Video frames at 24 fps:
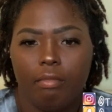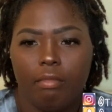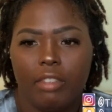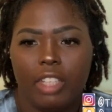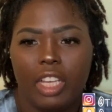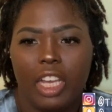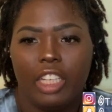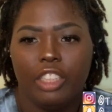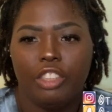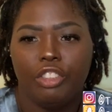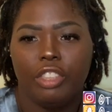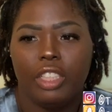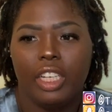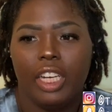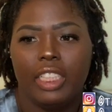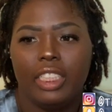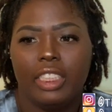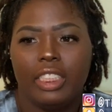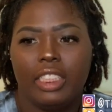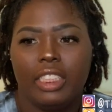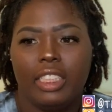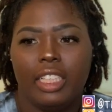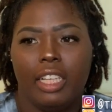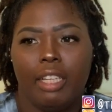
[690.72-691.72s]
I try to
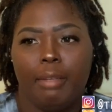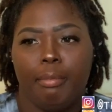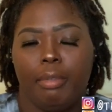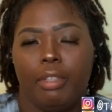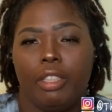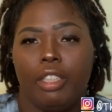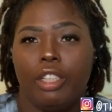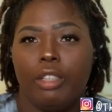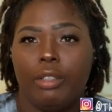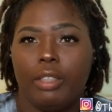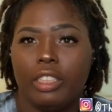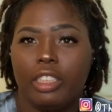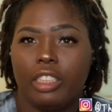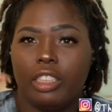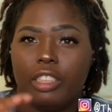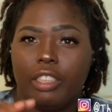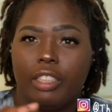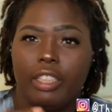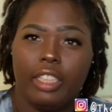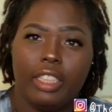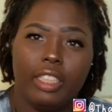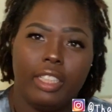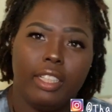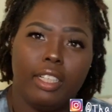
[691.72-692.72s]
stay below a
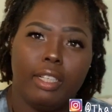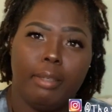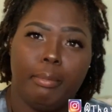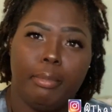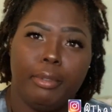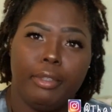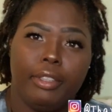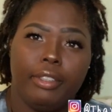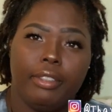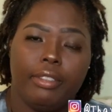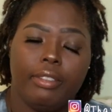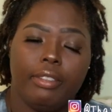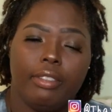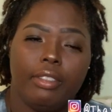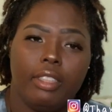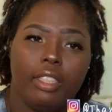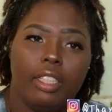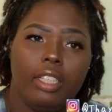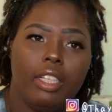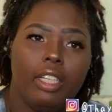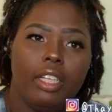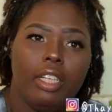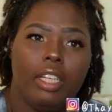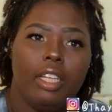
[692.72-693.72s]
certain number
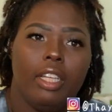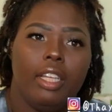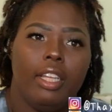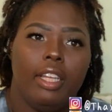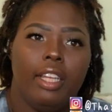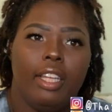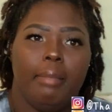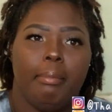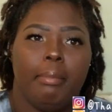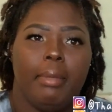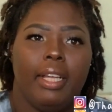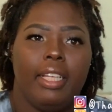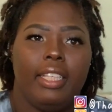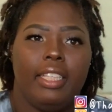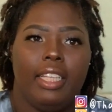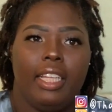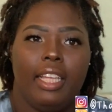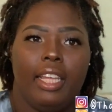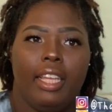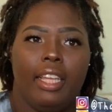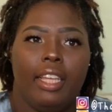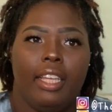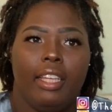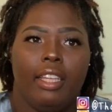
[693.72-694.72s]
in my
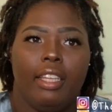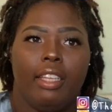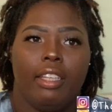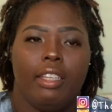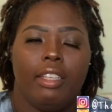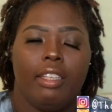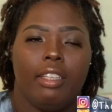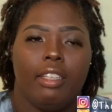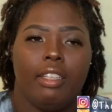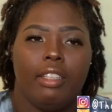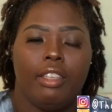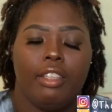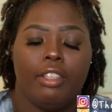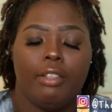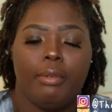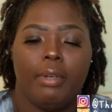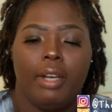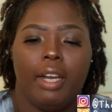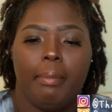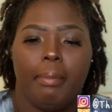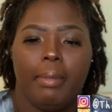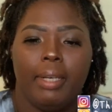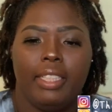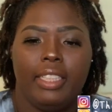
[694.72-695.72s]
day,
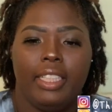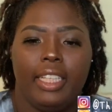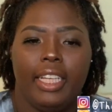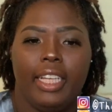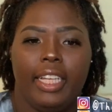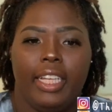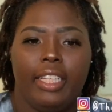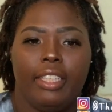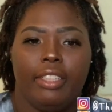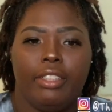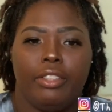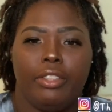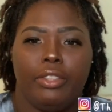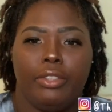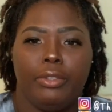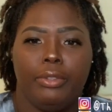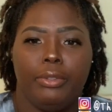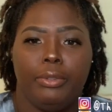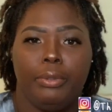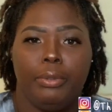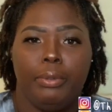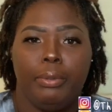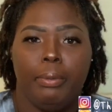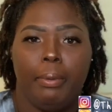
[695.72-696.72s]
throughout my day,
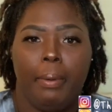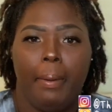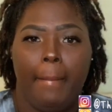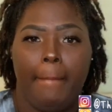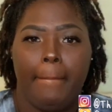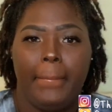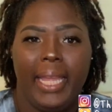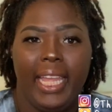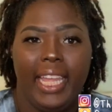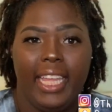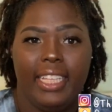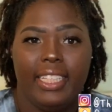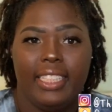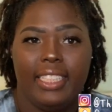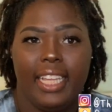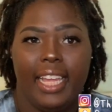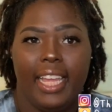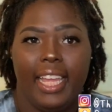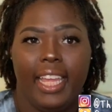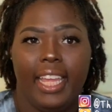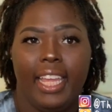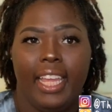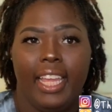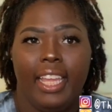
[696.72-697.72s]
to
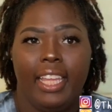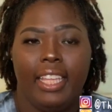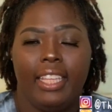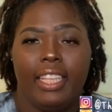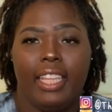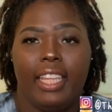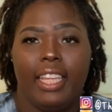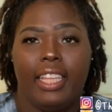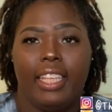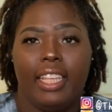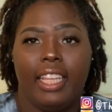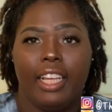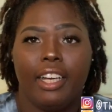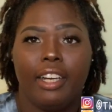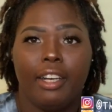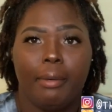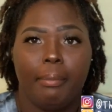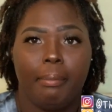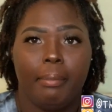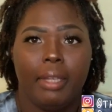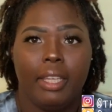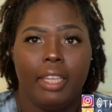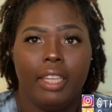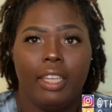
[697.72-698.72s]
maintain and help
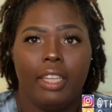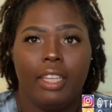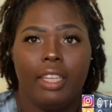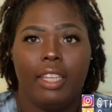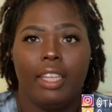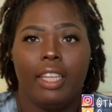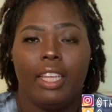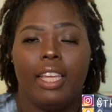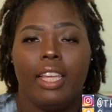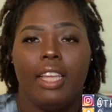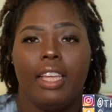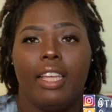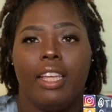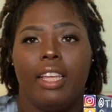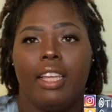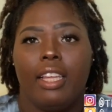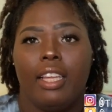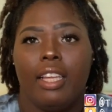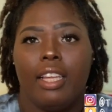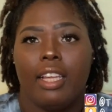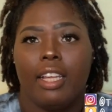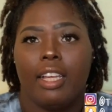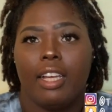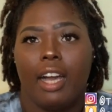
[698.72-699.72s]
me
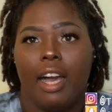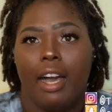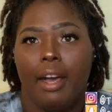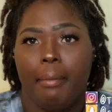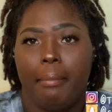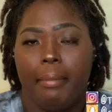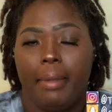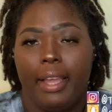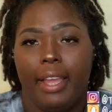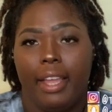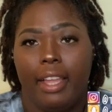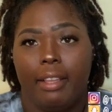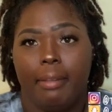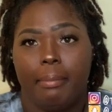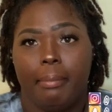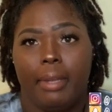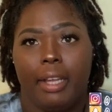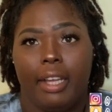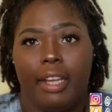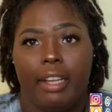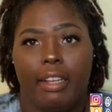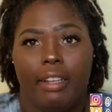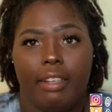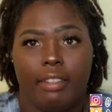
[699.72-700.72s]
combat
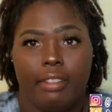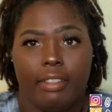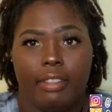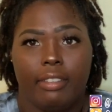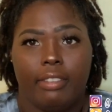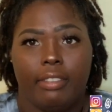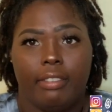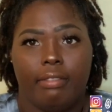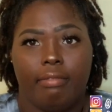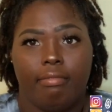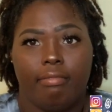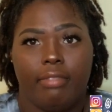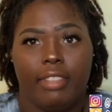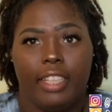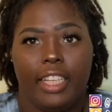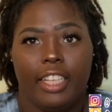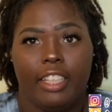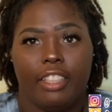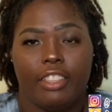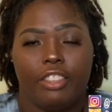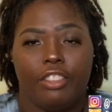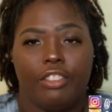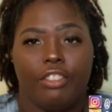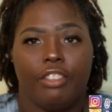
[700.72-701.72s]
my
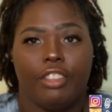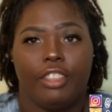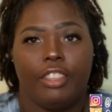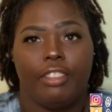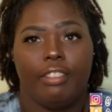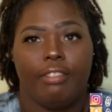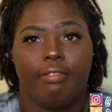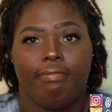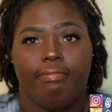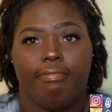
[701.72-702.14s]
extra